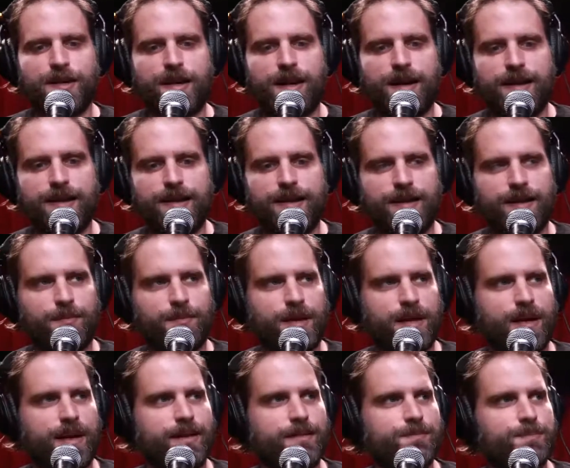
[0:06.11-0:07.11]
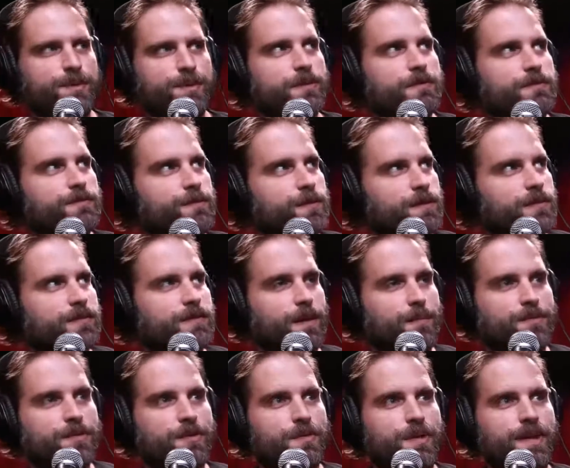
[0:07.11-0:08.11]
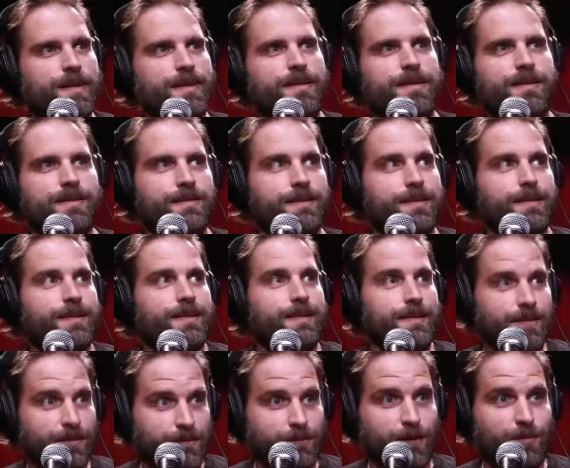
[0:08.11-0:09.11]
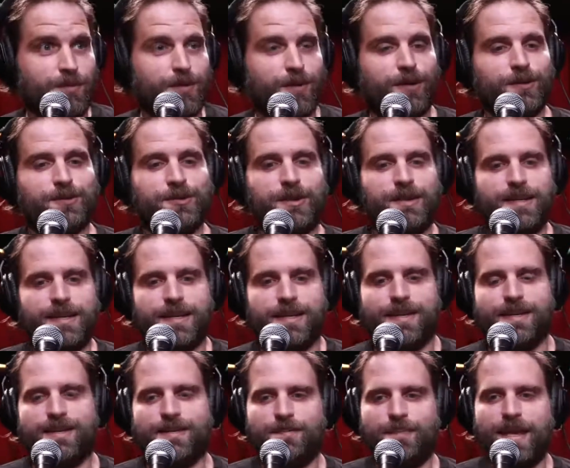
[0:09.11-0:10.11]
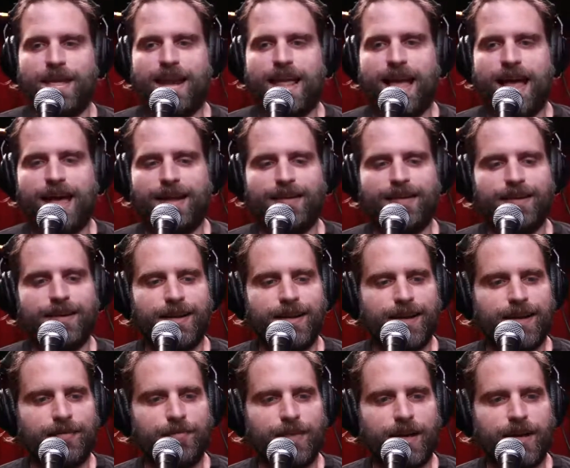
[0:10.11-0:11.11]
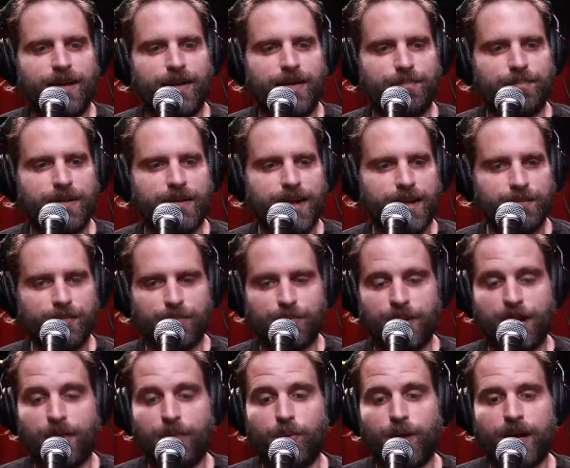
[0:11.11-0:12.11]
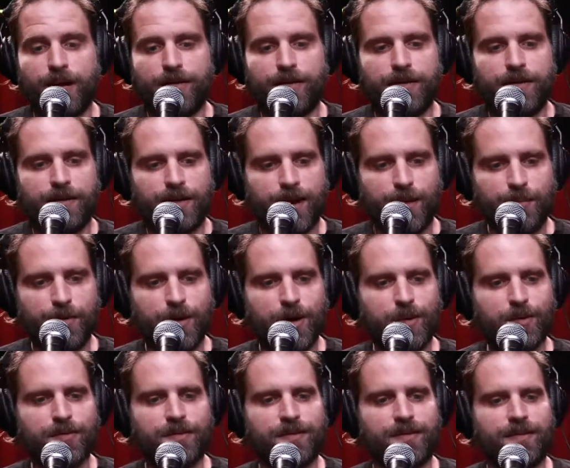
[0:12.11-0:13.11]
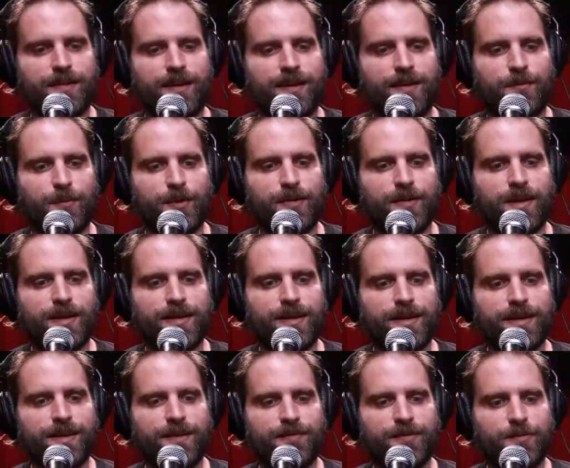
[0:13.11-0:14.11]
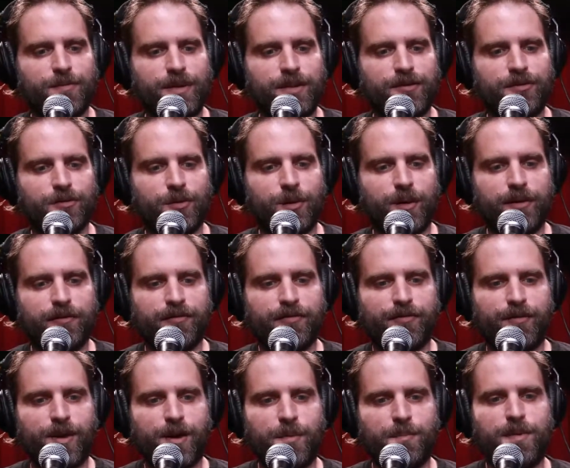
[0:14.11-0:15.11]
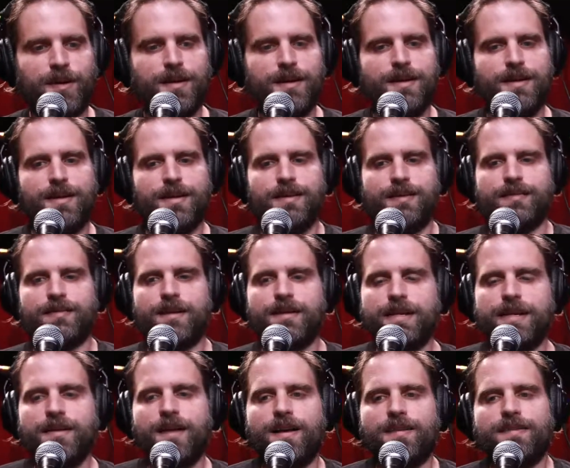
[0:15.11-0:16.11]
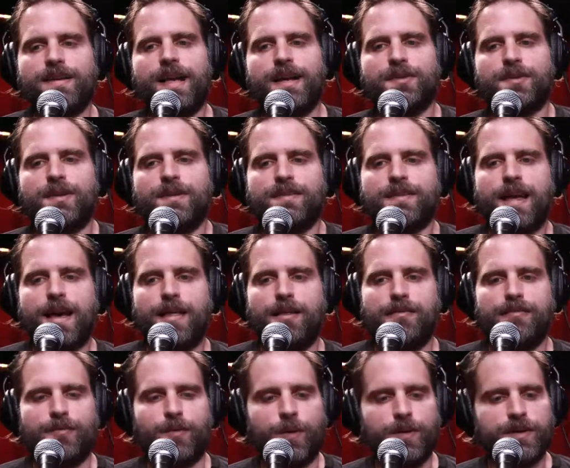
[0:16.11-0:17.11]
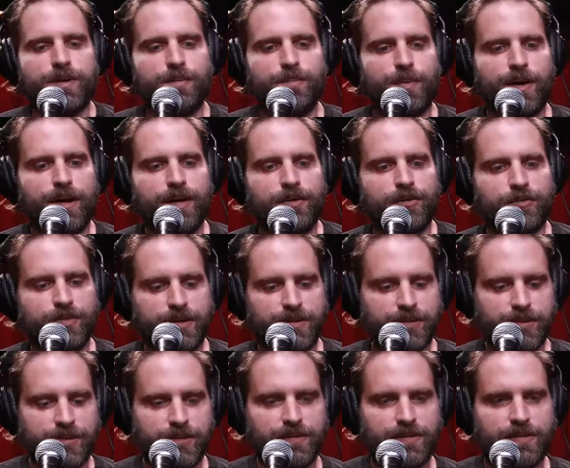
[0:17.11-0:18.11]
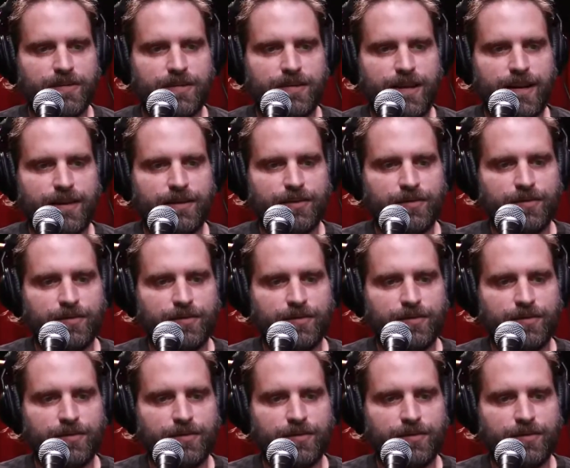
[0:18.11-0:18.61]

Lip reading: I am at beautiful subterranean subculture in Manhattan, and my name's Brad Wagner. I'm your host, and we're lucky enough to be joined from sunny Los Angeles, California by TRISHES today.